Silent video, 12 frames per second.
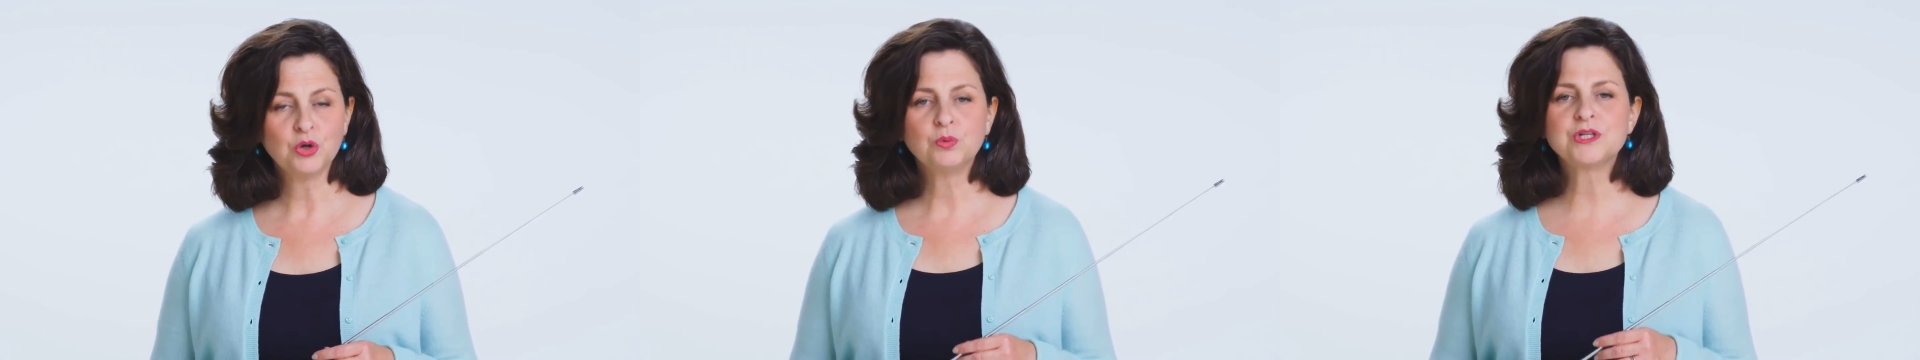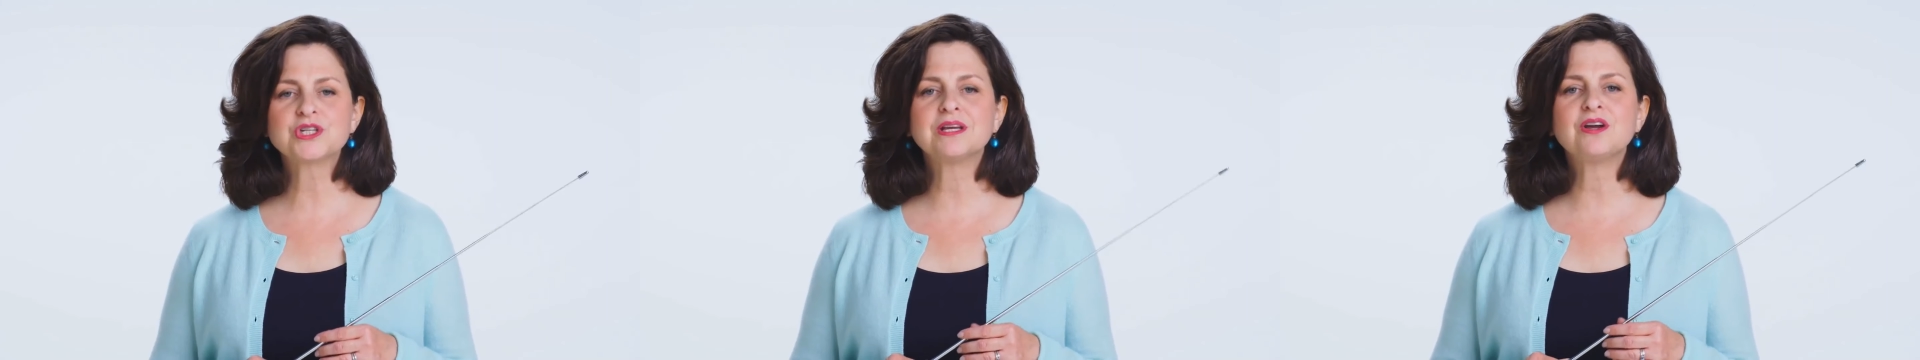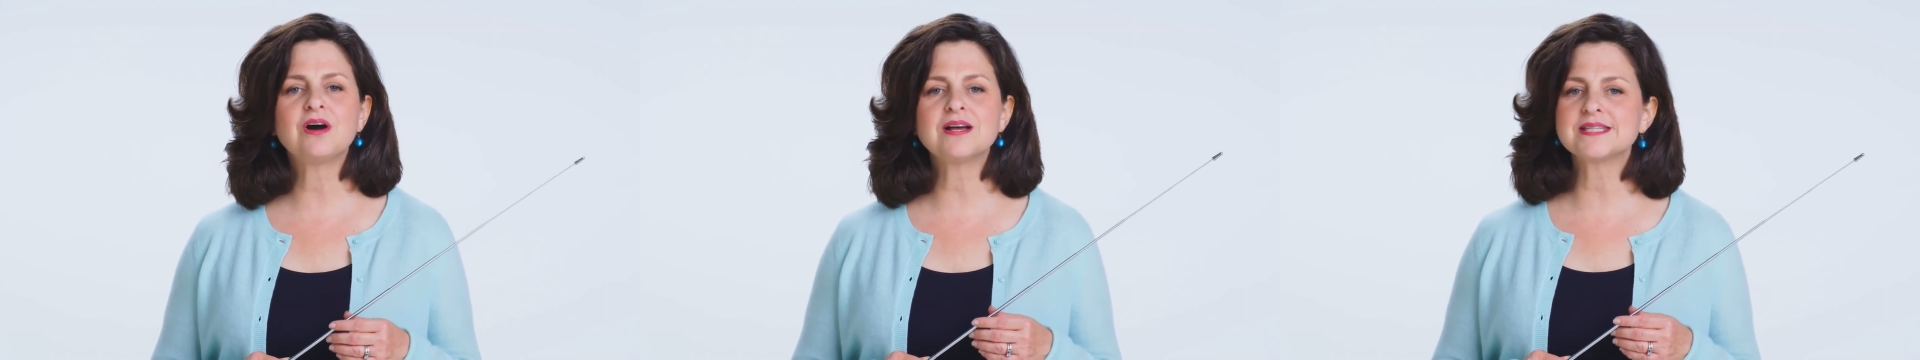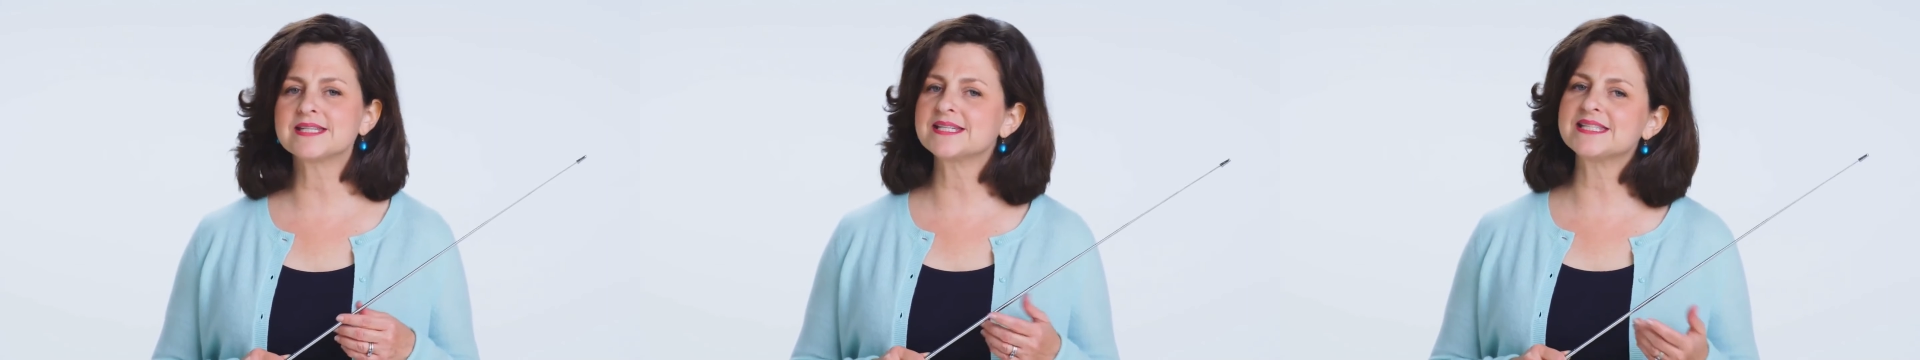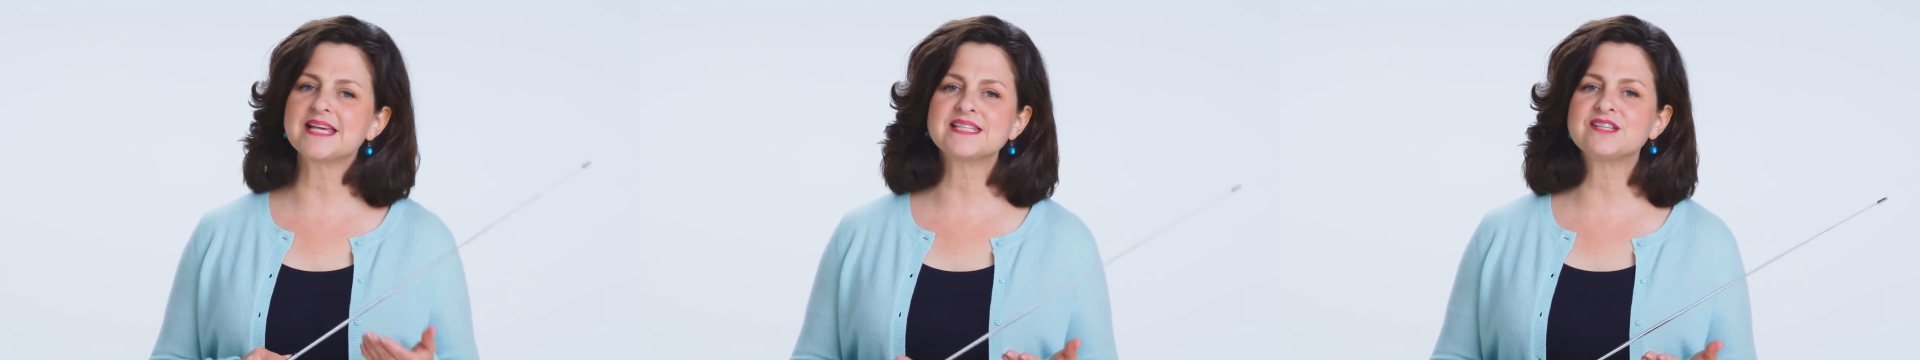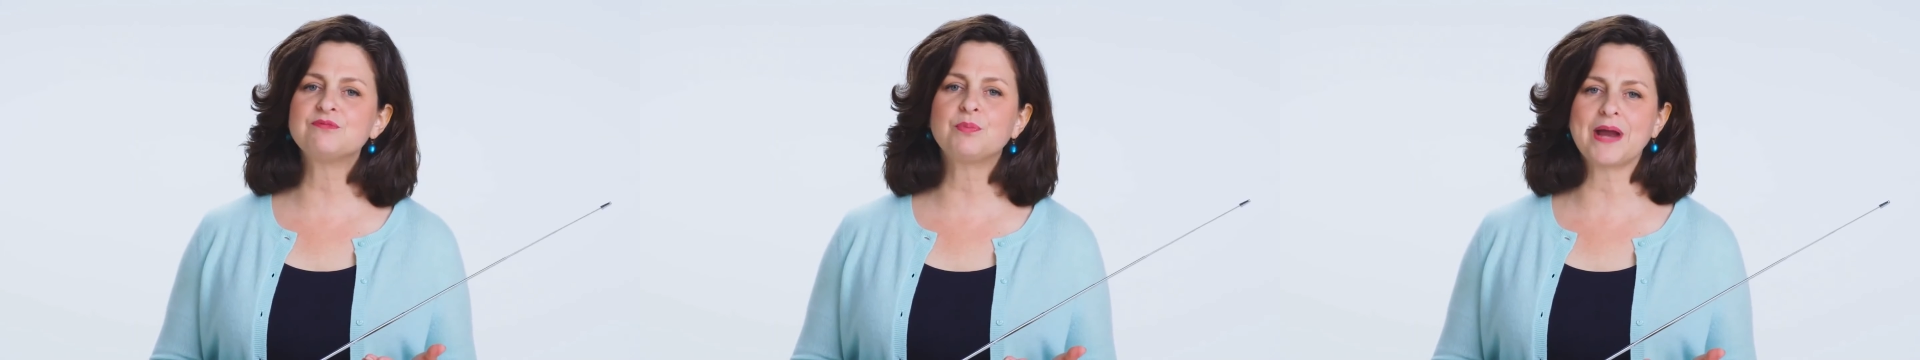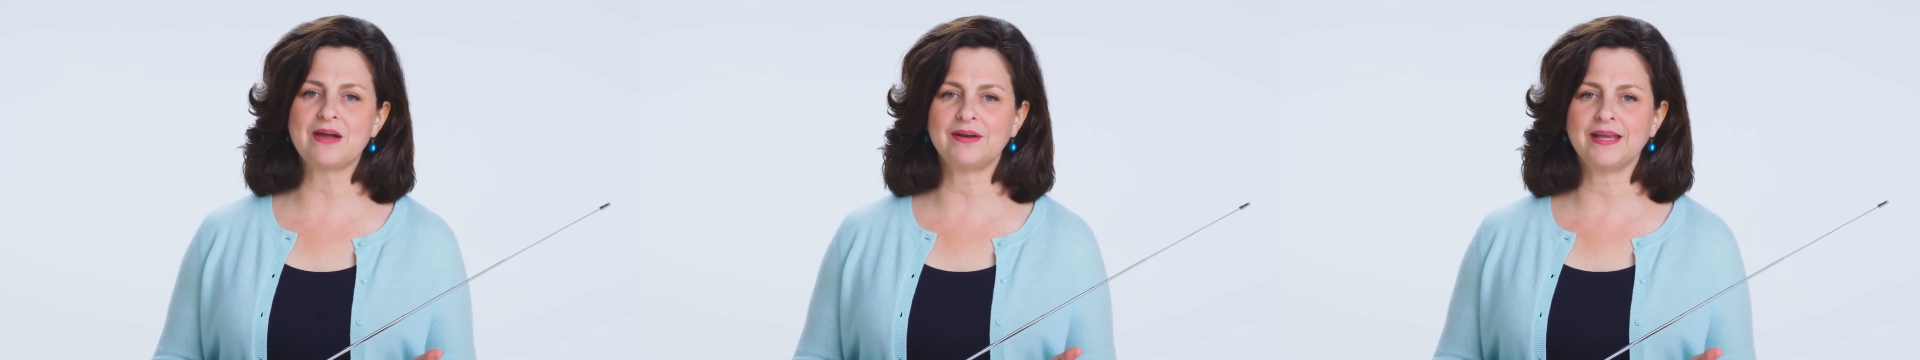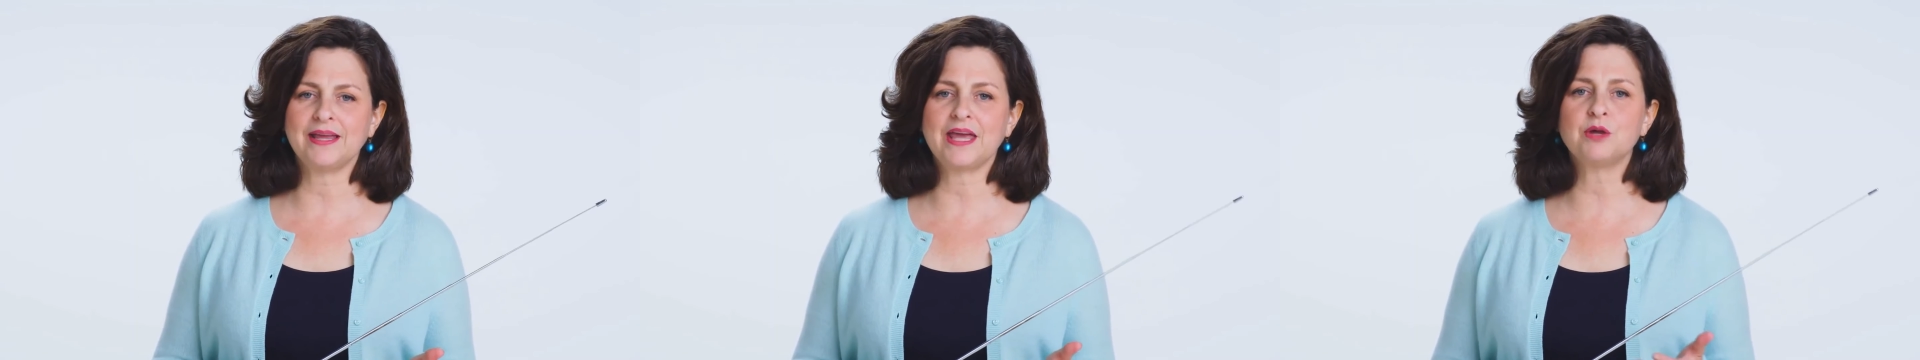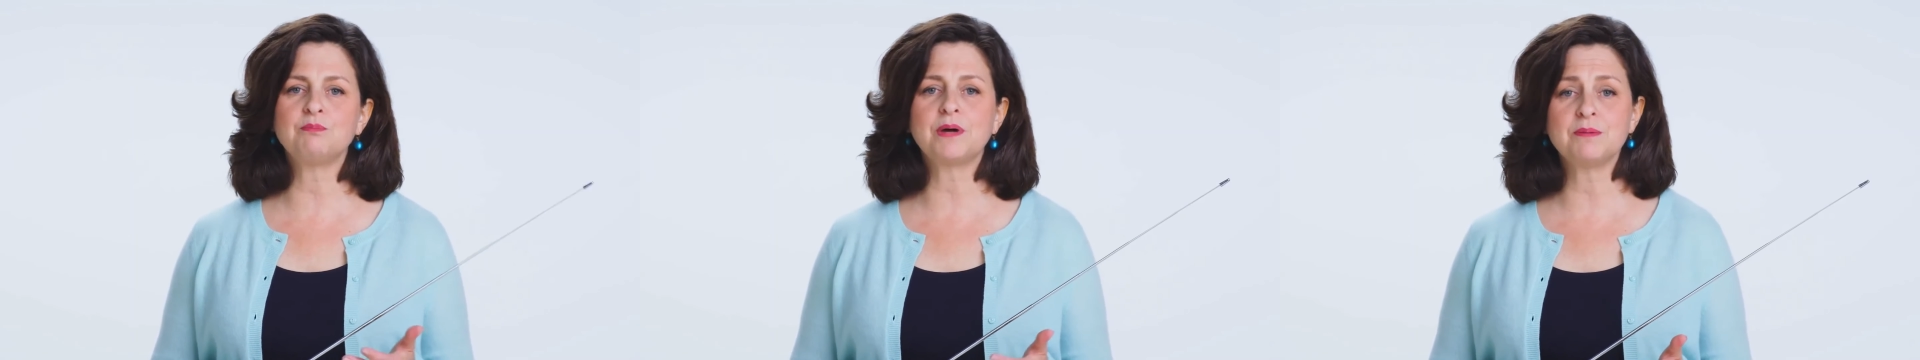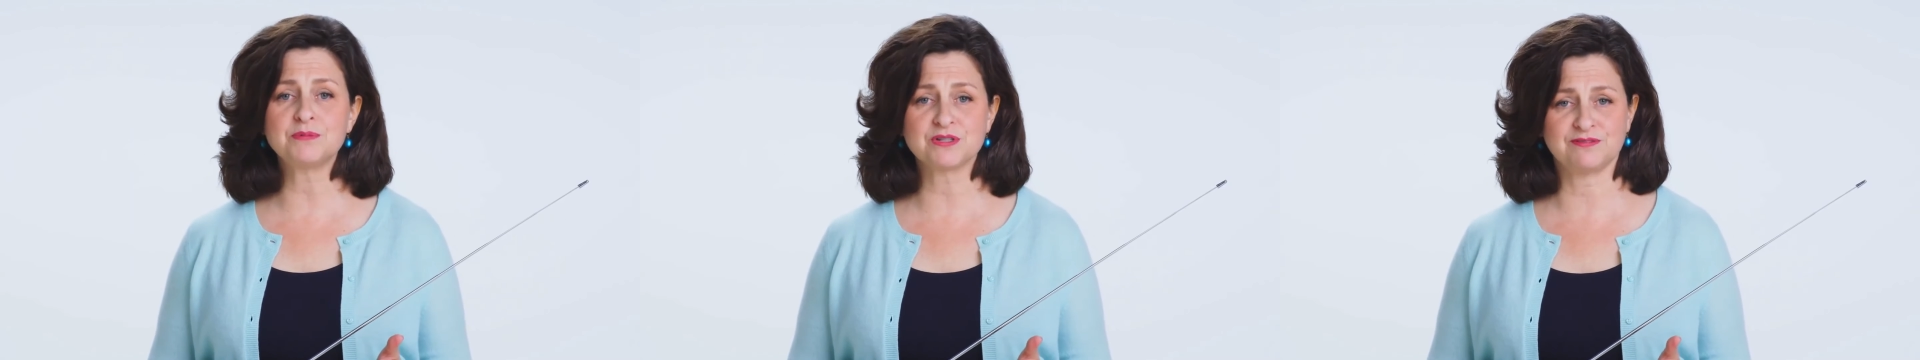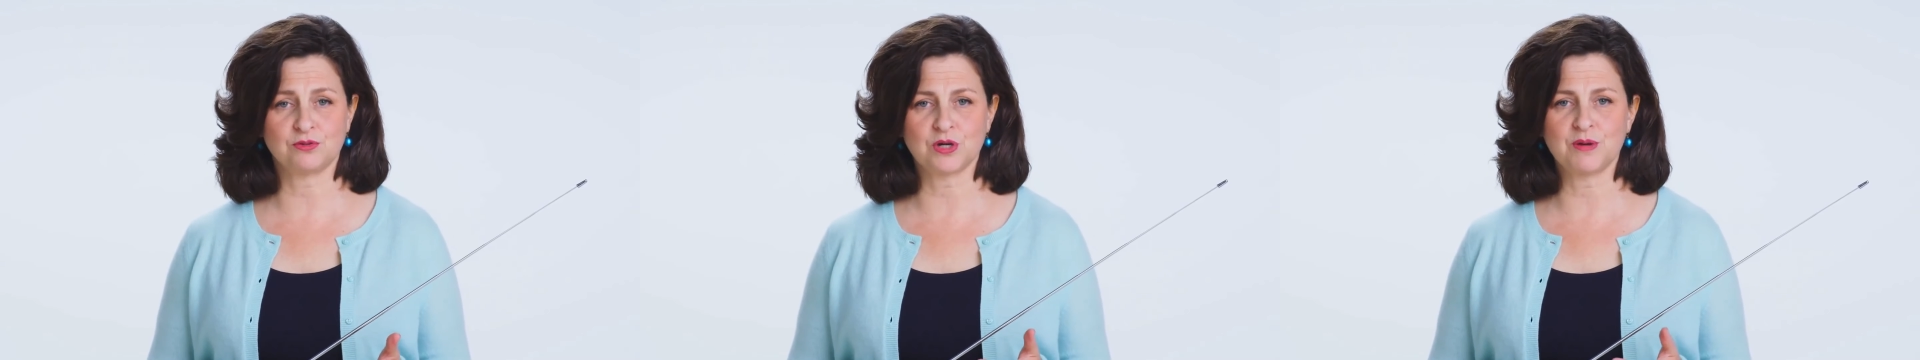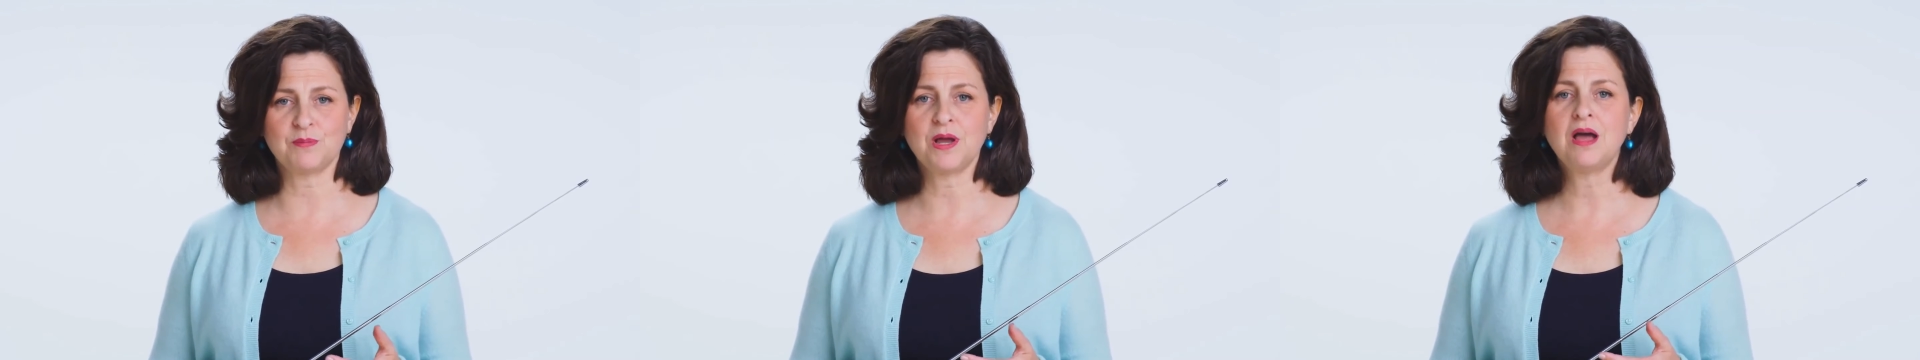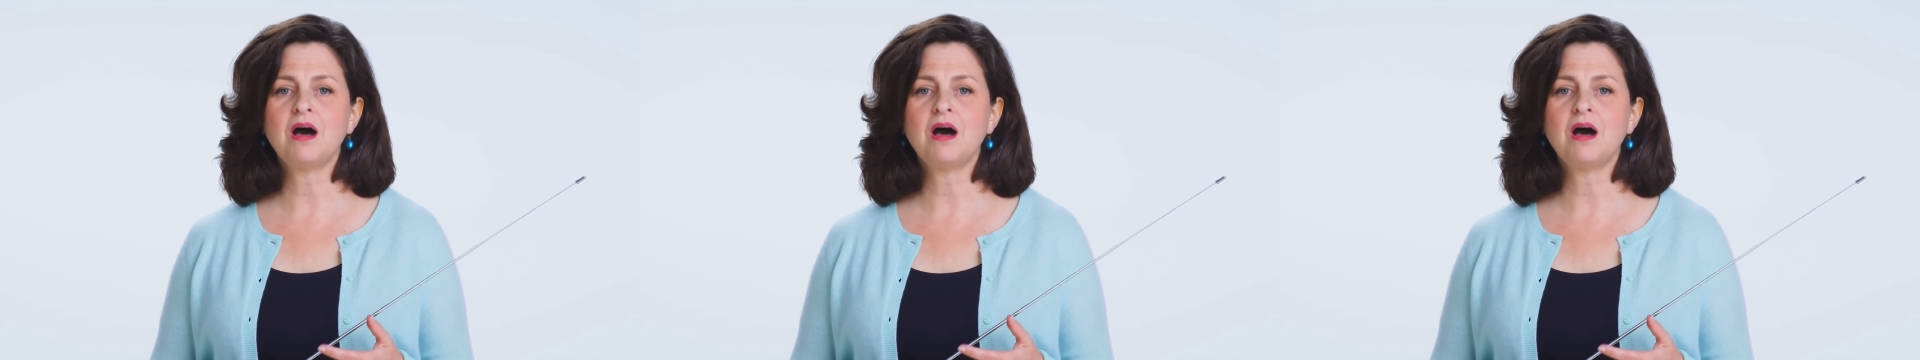which can cause excessive browning and a bump to form